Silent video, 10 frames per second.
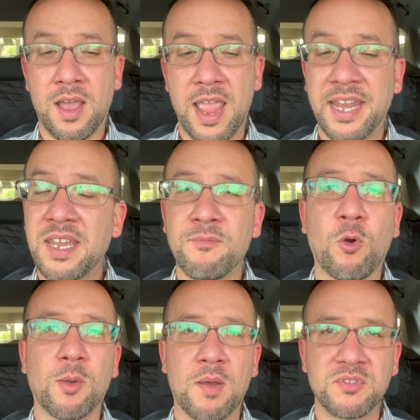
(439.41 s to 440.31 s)
any
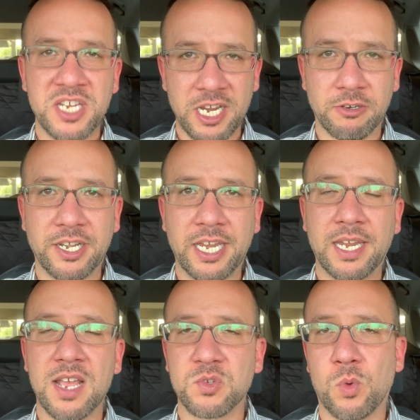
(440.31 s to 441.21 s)
form of
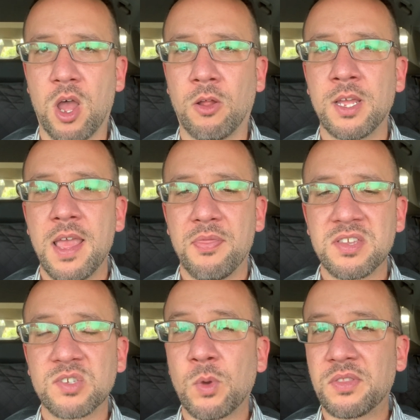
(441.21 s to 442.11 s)
tyranny as well.
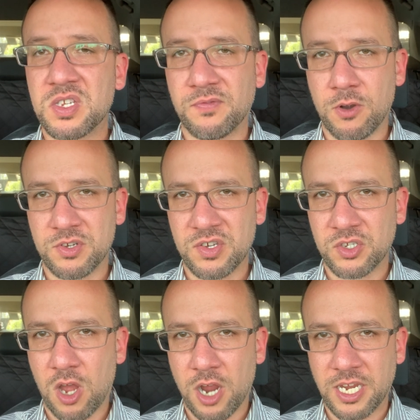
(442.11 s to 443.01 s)
This is what this verse is
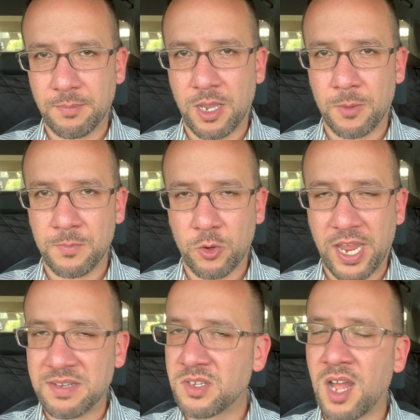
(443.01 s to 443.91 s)
talking about.
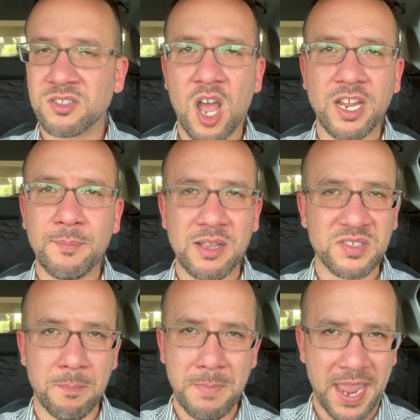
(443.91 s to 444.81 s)
Okay, it's not talking about
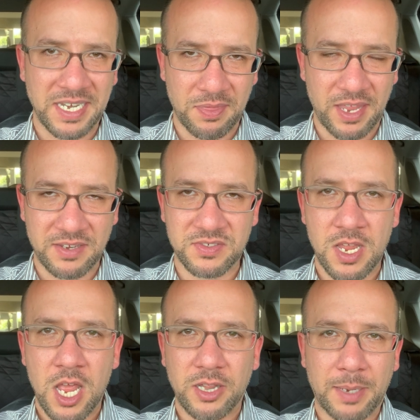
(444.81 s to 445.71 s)
some petty things
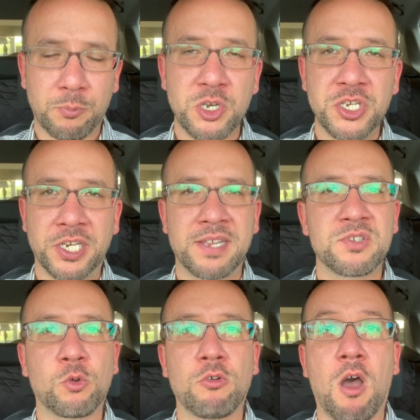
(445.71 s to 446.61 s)
like preaching
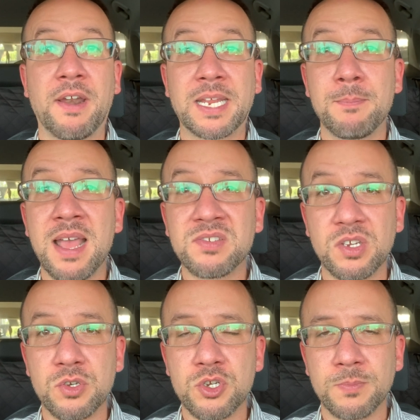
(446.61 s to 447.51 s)
against the Quranic
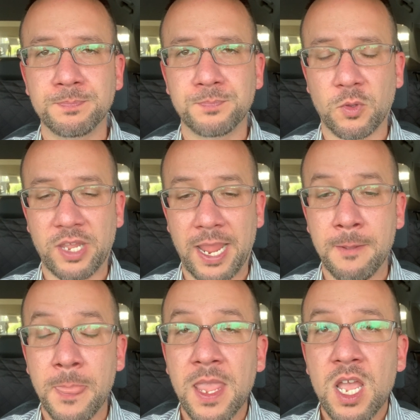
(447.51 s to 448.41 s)
message. Okay,
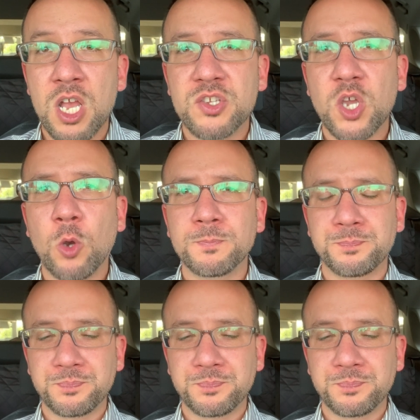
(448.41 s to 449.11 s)
so